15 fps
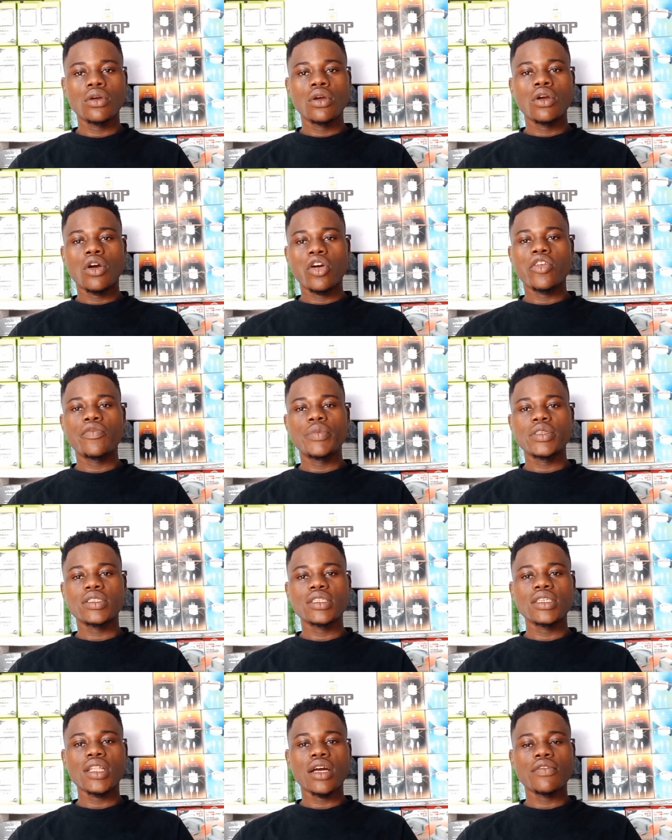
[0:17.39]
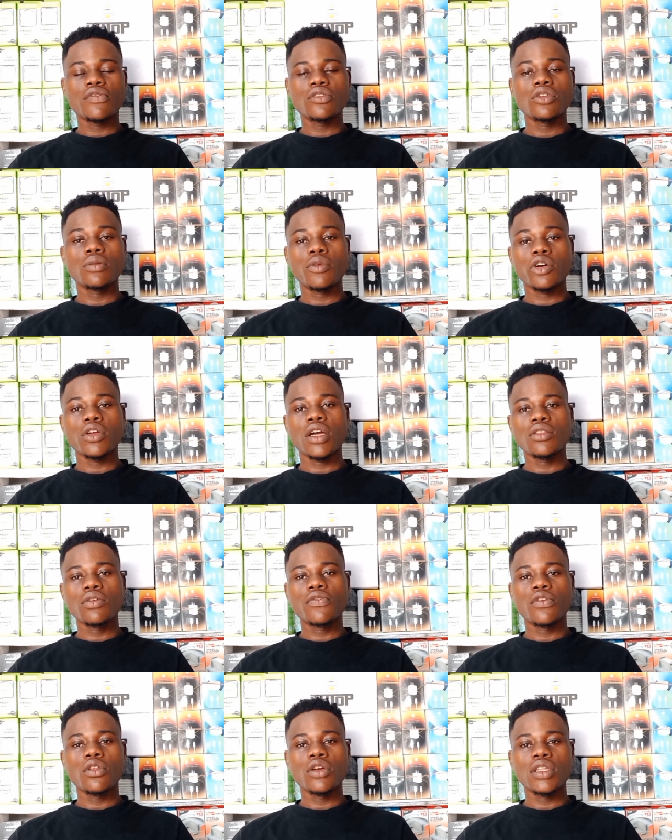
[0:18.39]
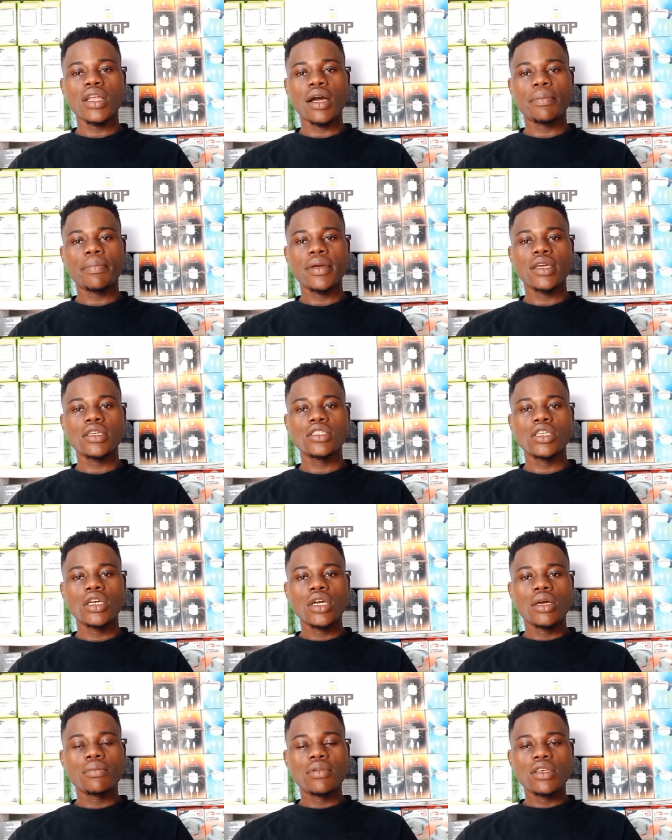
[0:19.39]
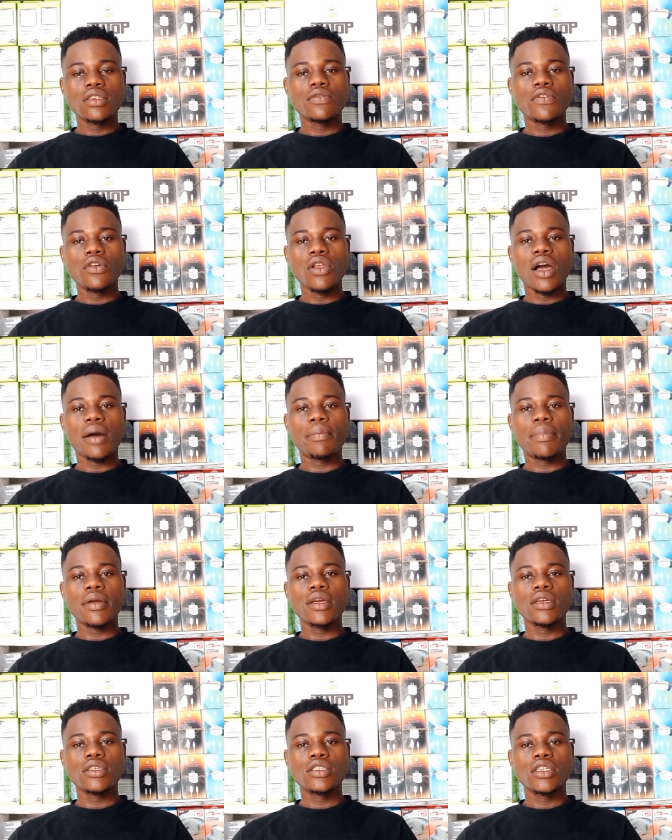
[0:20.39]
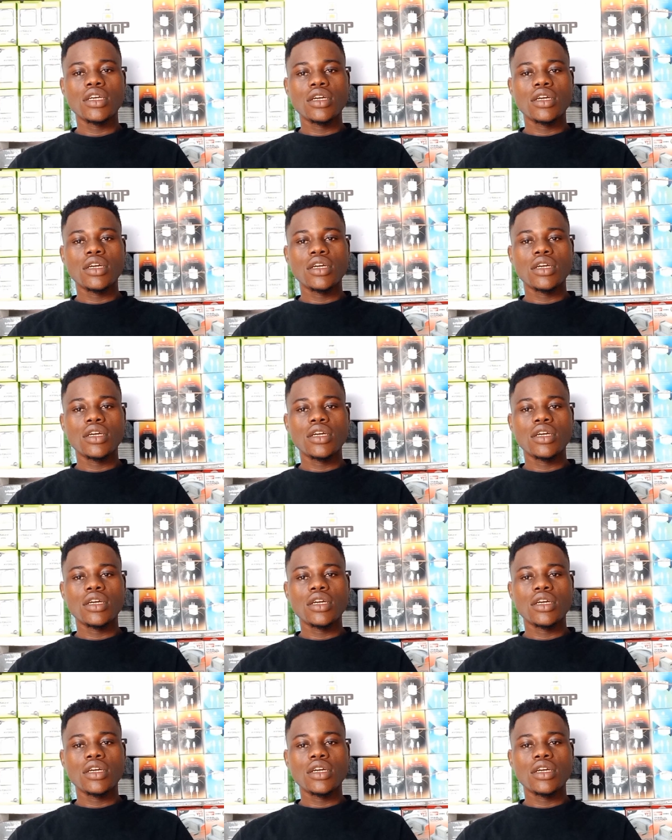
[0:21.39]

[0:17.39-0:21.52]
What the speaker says: or you've been seeing our video but you are not following our page, please follow our page,